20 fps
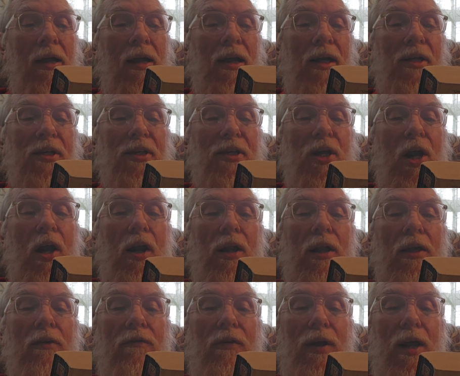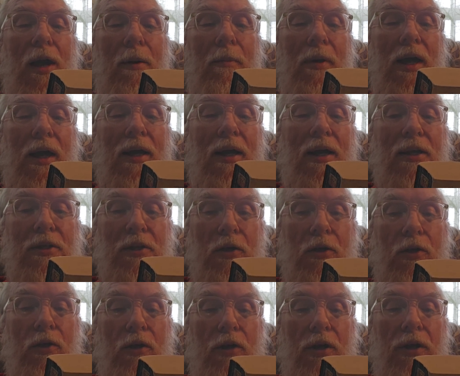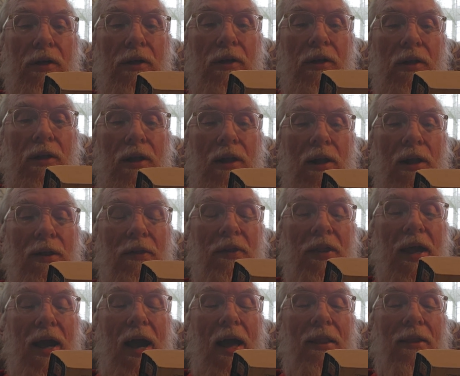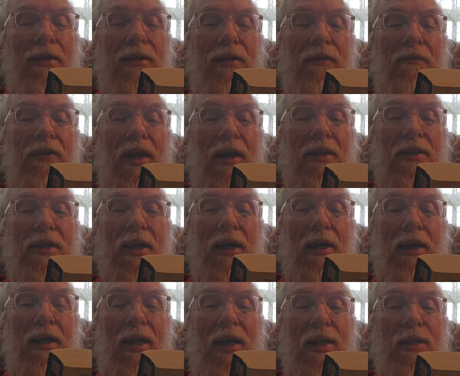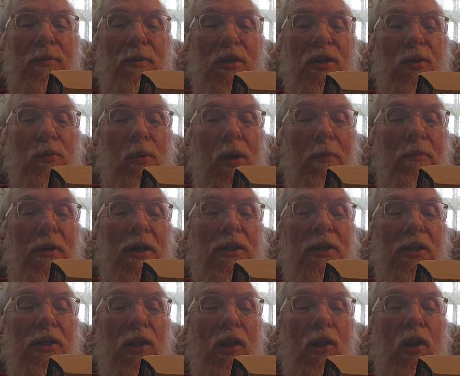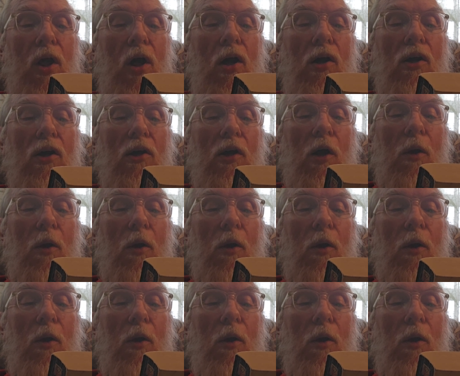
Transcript: A startling phenomenon has occurred. The island of Nantucket has been swept into the long-ago